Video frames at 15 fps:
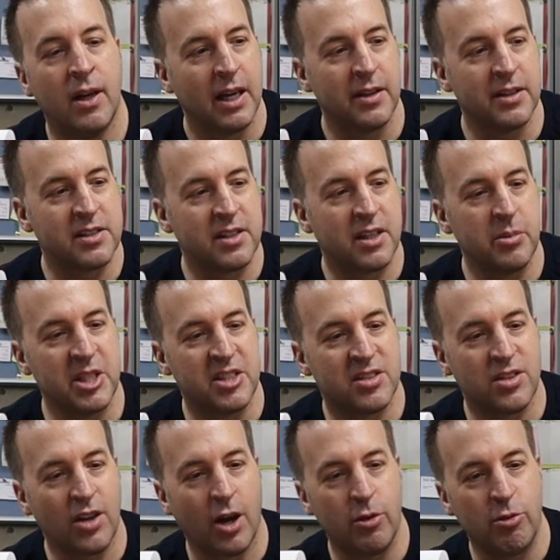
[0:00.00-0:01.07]
And this is going to be
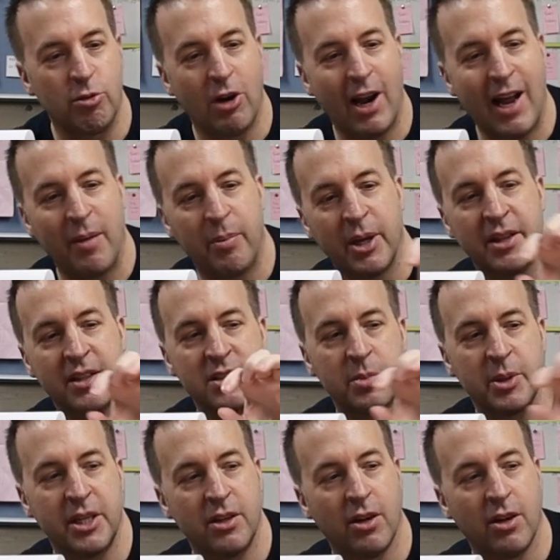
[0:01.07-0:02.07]
so rapid, this will be a